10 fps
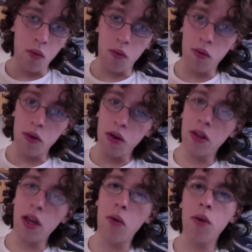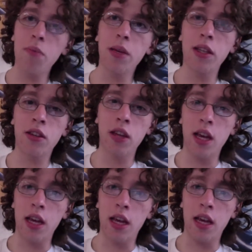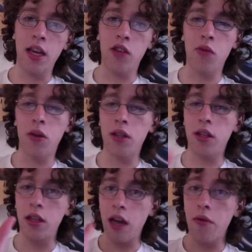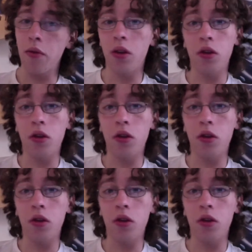Piece is everyone knows one of the best series